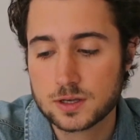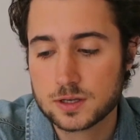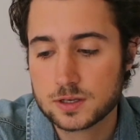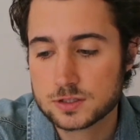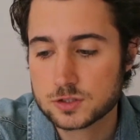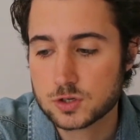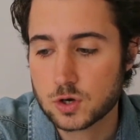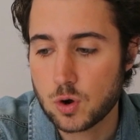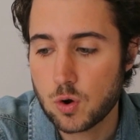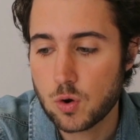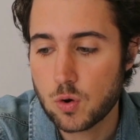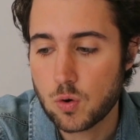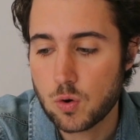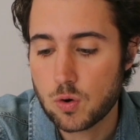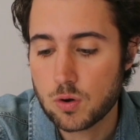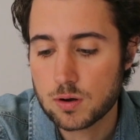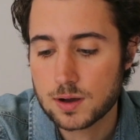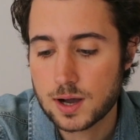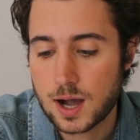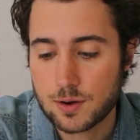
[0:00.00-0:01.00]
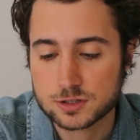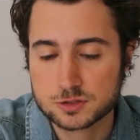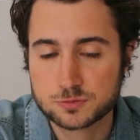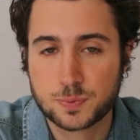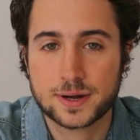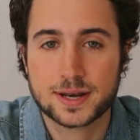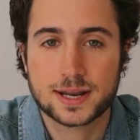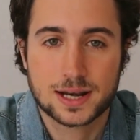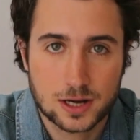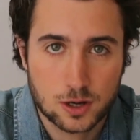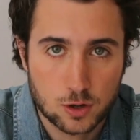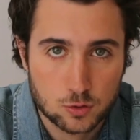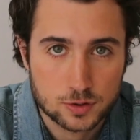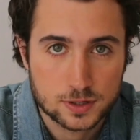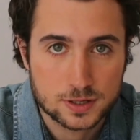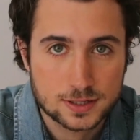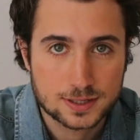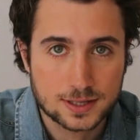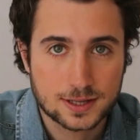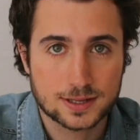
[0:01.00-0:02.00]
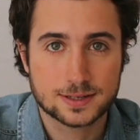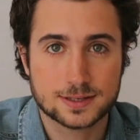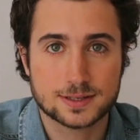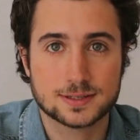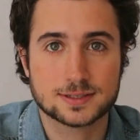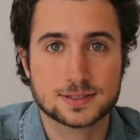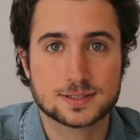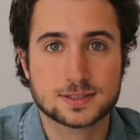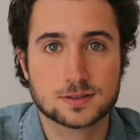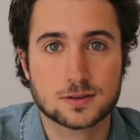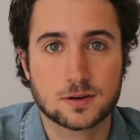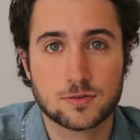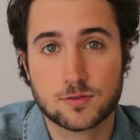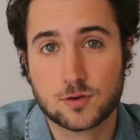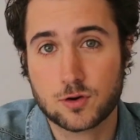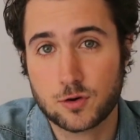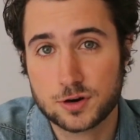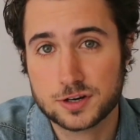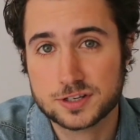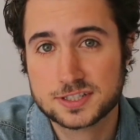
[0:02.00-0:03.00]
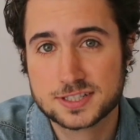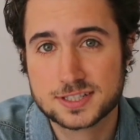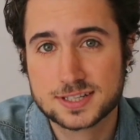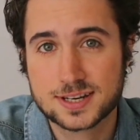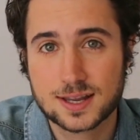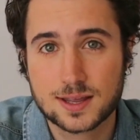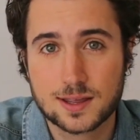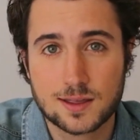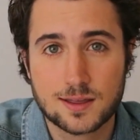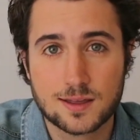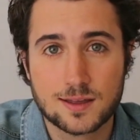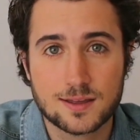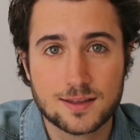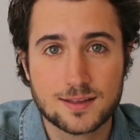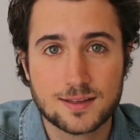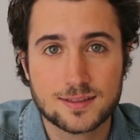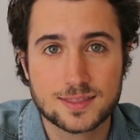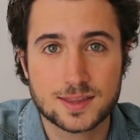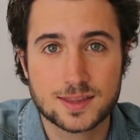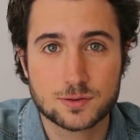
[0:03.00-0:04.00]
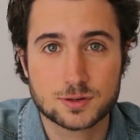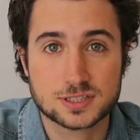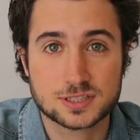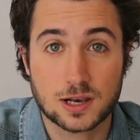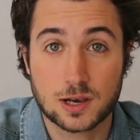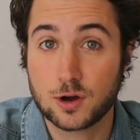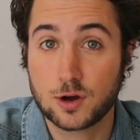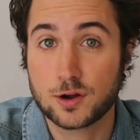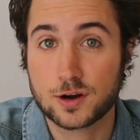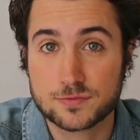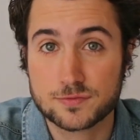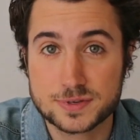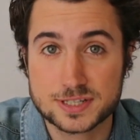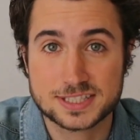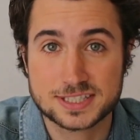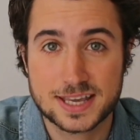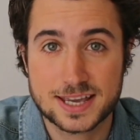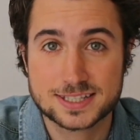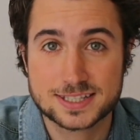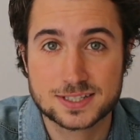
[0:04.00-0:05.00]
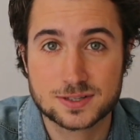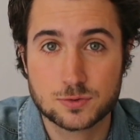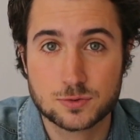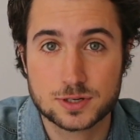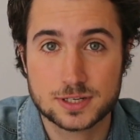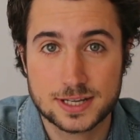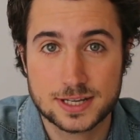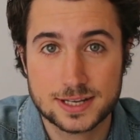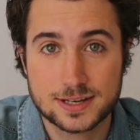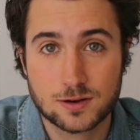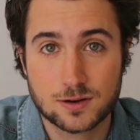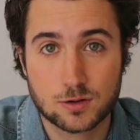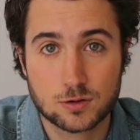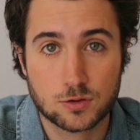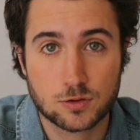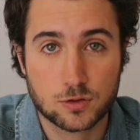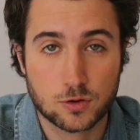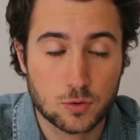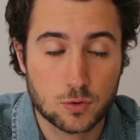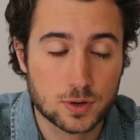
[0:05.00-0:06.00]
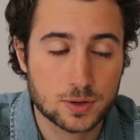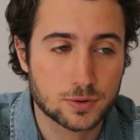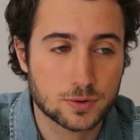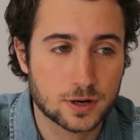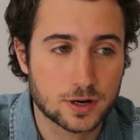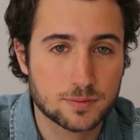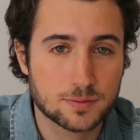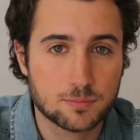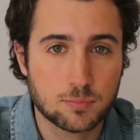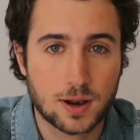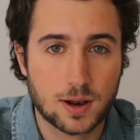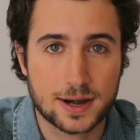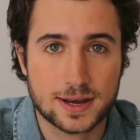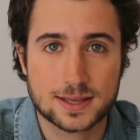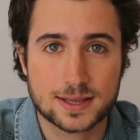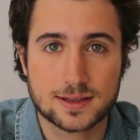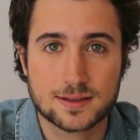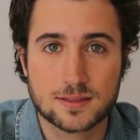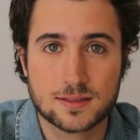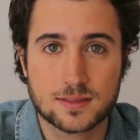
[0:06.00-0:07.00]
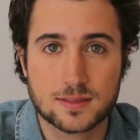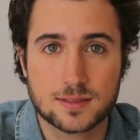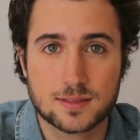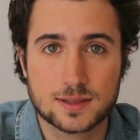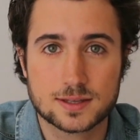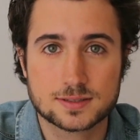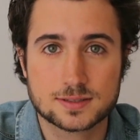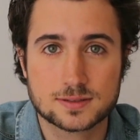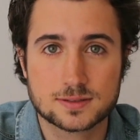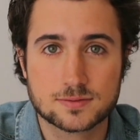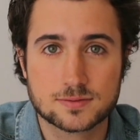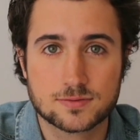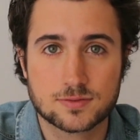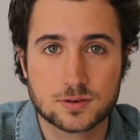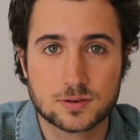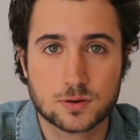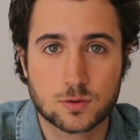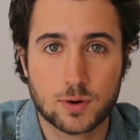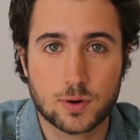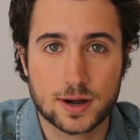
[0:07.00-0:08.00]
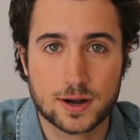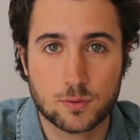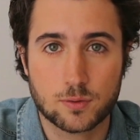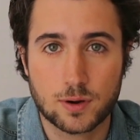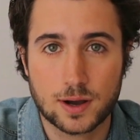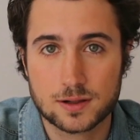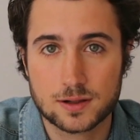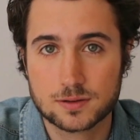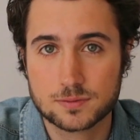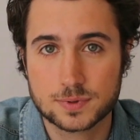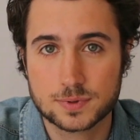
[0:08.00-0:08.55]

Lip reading: So I was pretty alone, and of course there was a lot of mistakes we did, although we were planning this for quite a while.